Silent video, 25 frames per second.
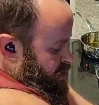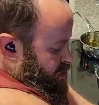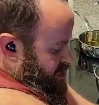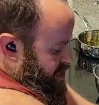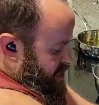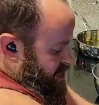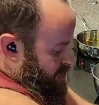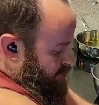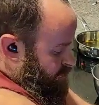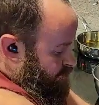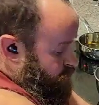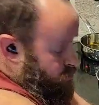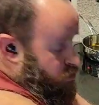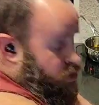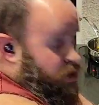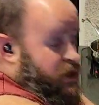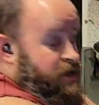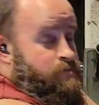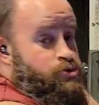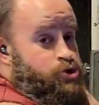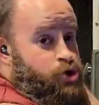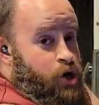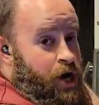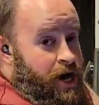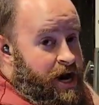let
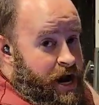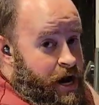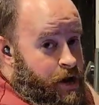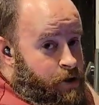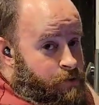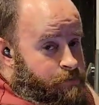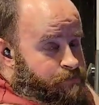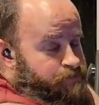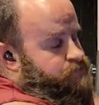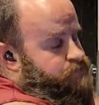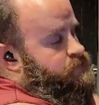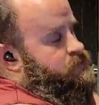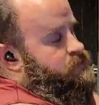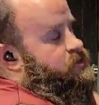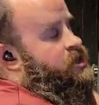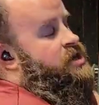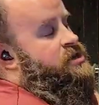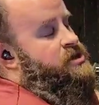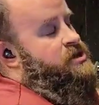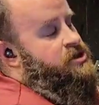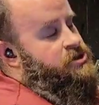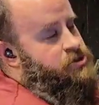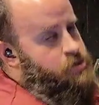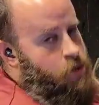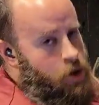them dry out,
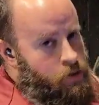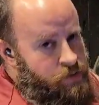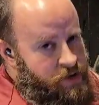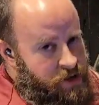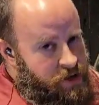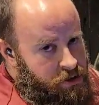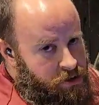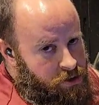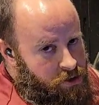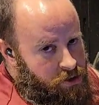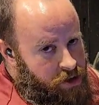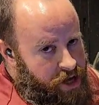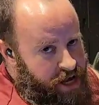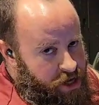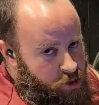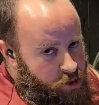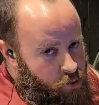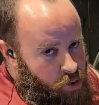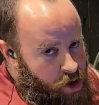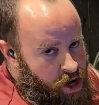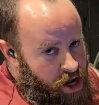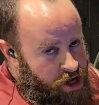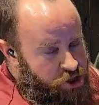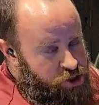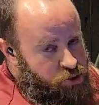and then throw them in a little
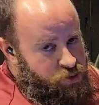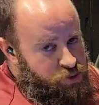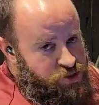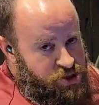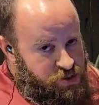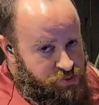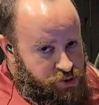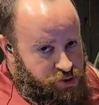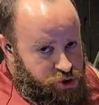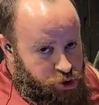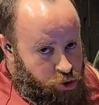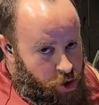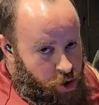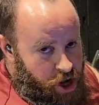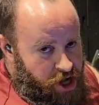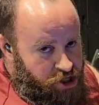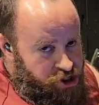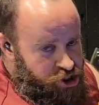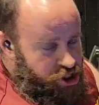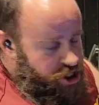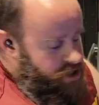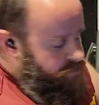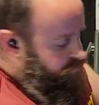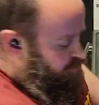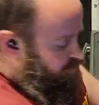egg wash with some
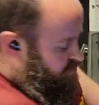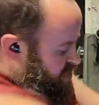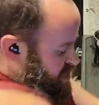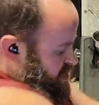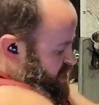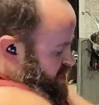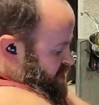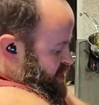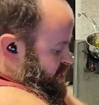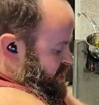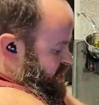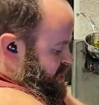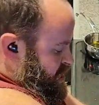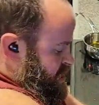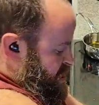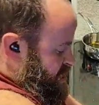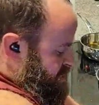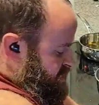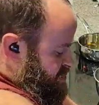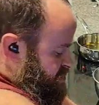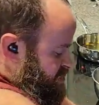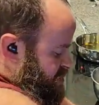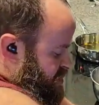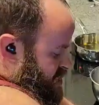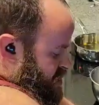sriracha,
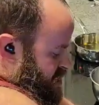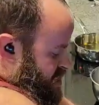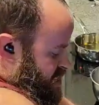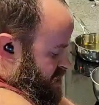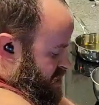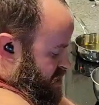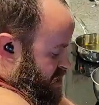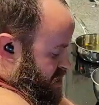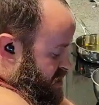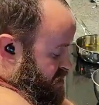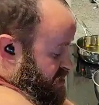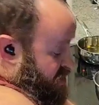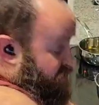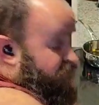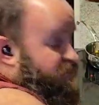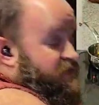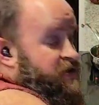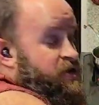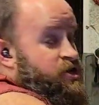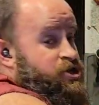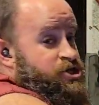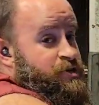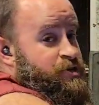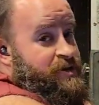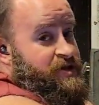and then
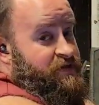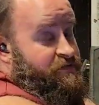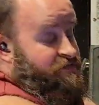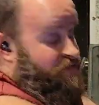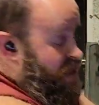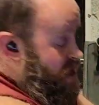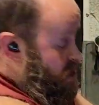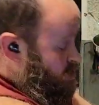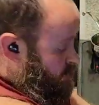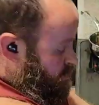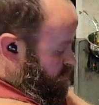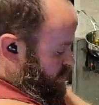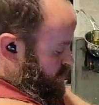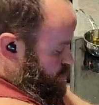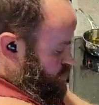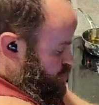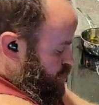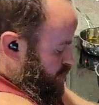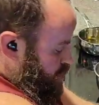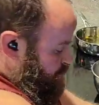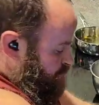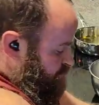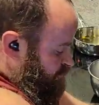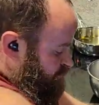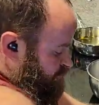finish them in the flour
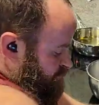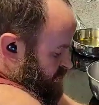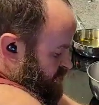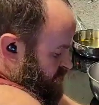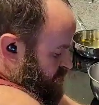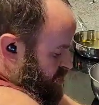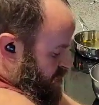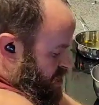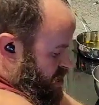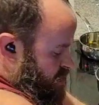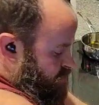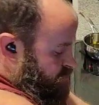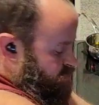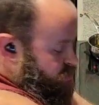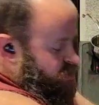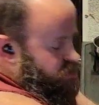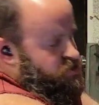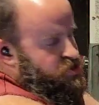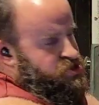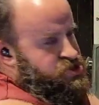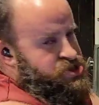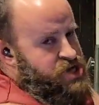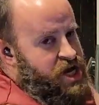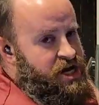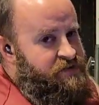mixture.
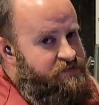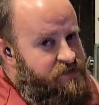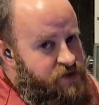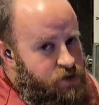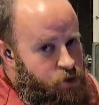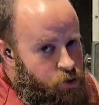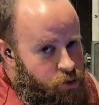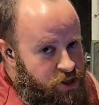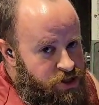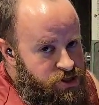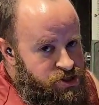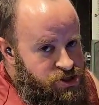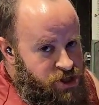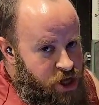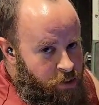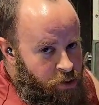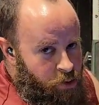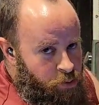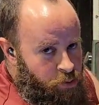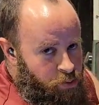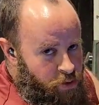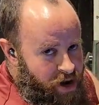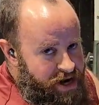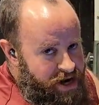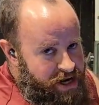It's just kind of a quick
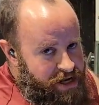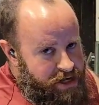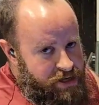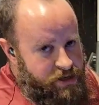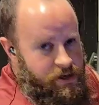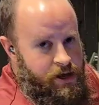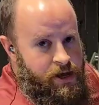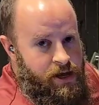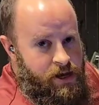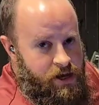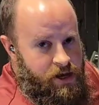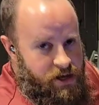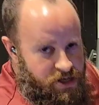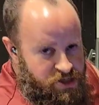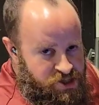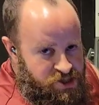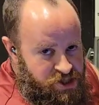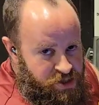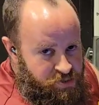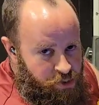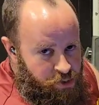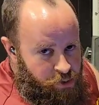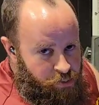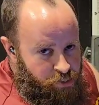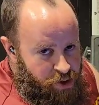double breading. A
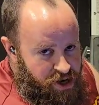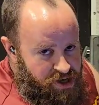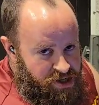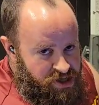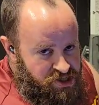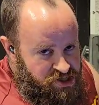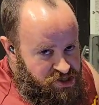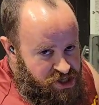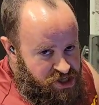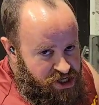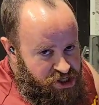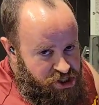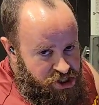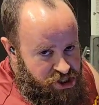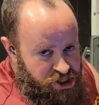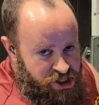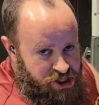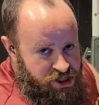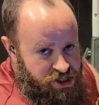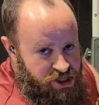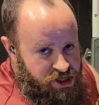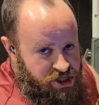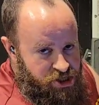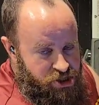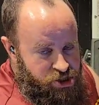simple breading
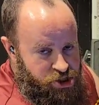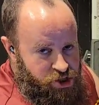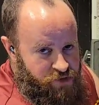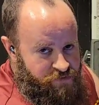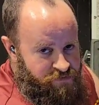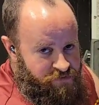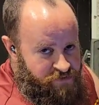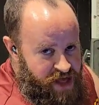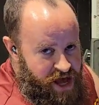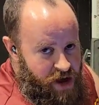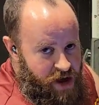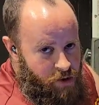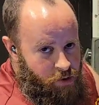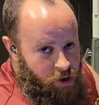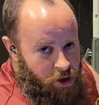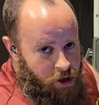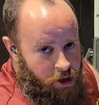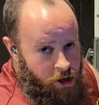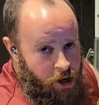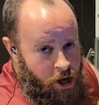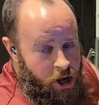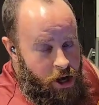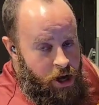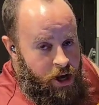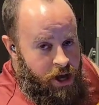station is your
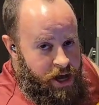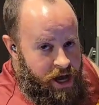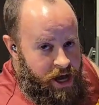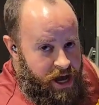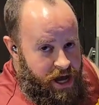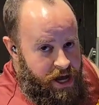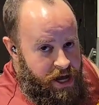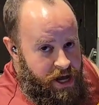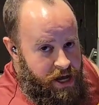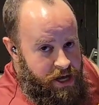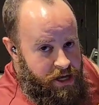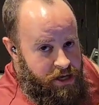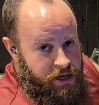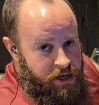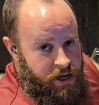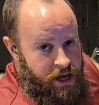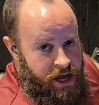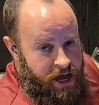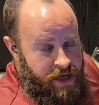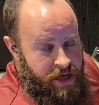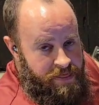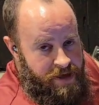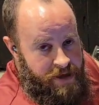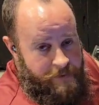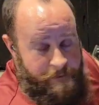flour, egg,
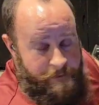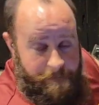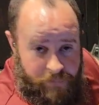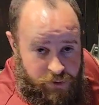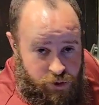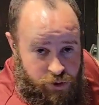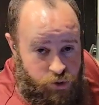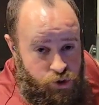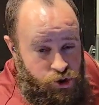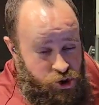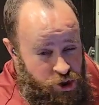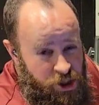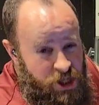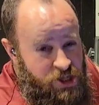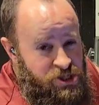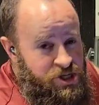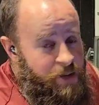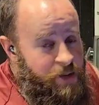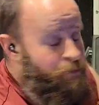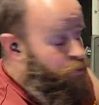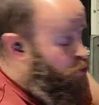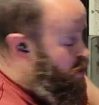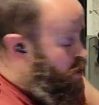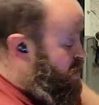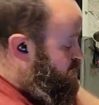and then usually it's
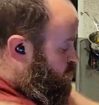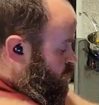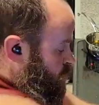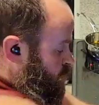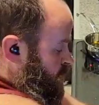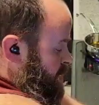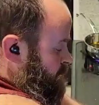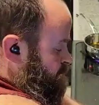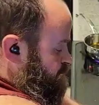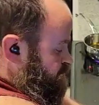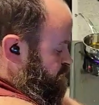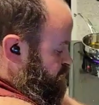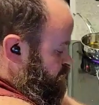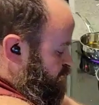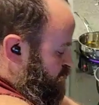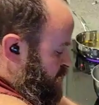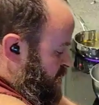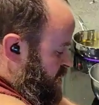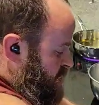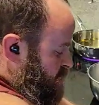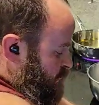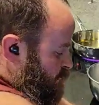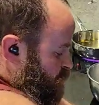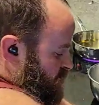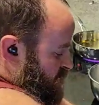a breadcrumb.
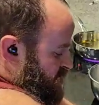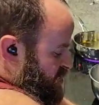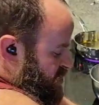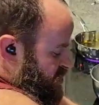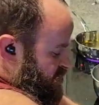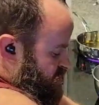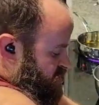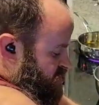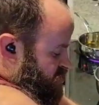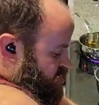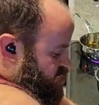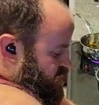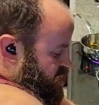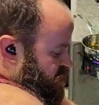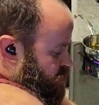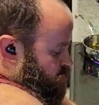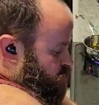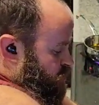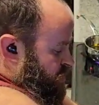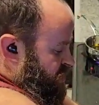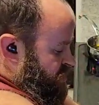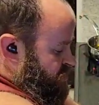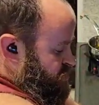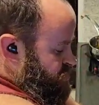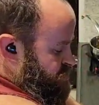But with chicken
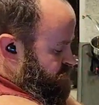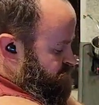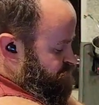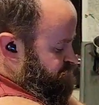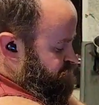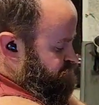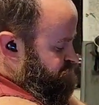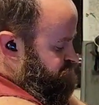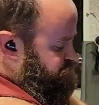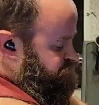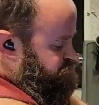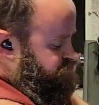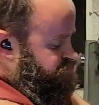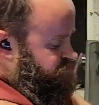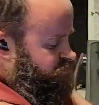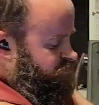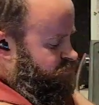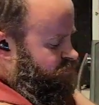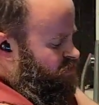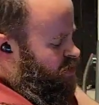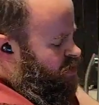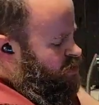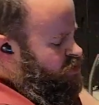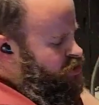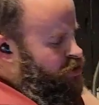wings,
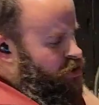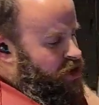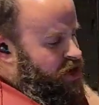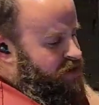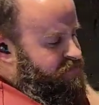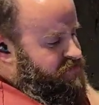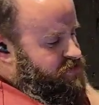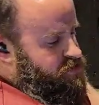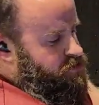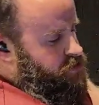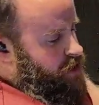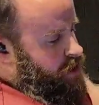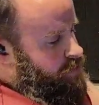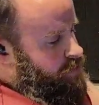you don't have to do